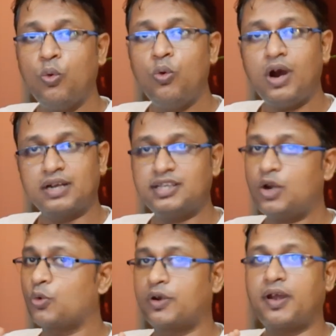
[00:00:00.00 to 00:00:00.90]
who are
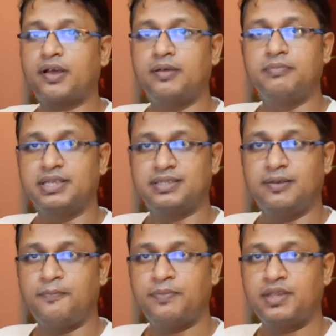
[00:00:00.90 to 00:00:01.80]
the rotator cuff
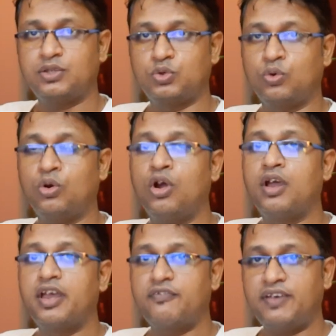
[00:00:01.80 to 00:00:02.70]
muscle. So
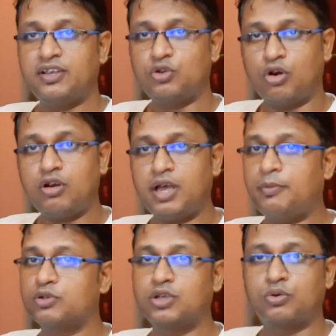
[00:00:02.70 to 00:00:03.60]
if I
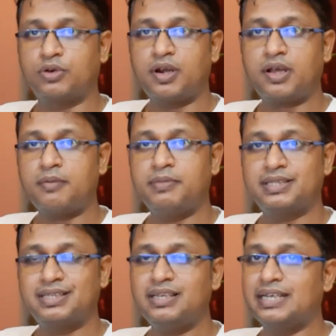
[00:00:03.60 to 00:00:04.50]
talk about the rotator cuff
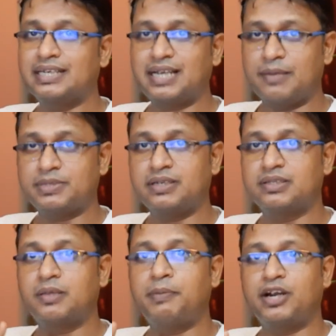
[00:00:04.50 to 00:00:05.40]
muscle, it comes
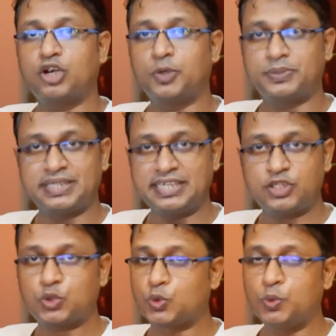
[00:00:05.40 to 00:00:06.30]
under the part of
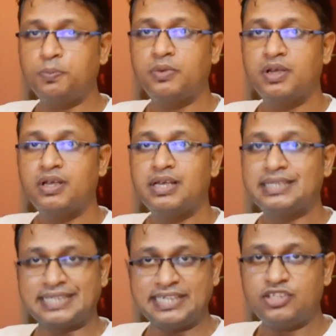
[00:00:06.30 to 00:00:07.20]
SITS group.
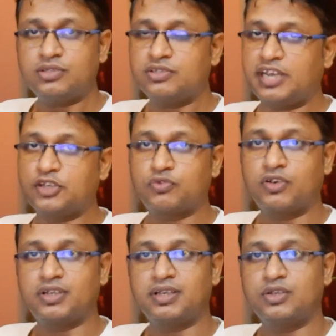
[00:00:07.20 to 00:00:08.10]
SITS stands
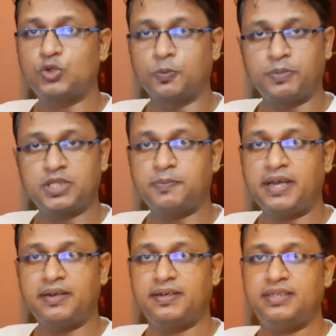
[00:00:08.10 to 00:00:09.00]
for
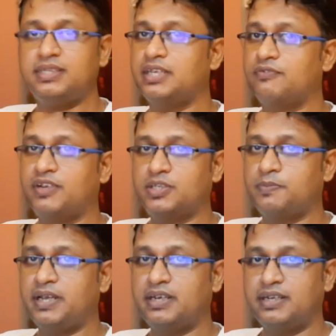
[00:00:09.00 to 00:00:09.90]
supraspinatus,
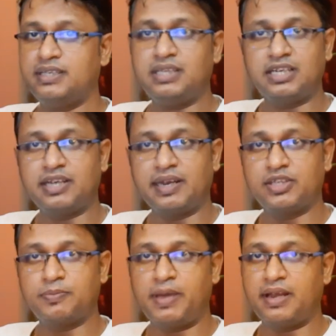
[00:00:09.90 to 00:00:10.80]
infraspinatus,
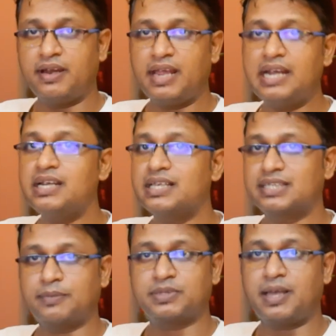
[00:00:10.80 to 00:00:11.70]
teres minor, and
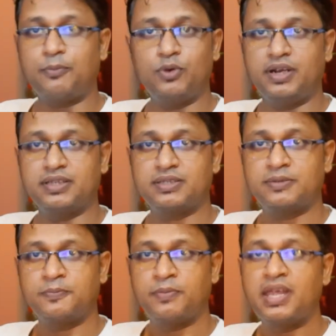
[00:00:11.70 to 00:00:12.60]

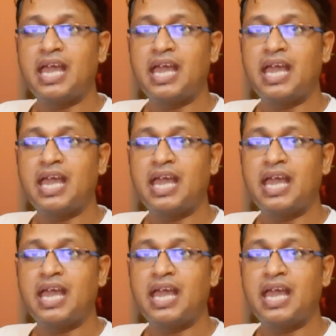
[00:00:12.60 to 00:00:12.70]
subscapularis.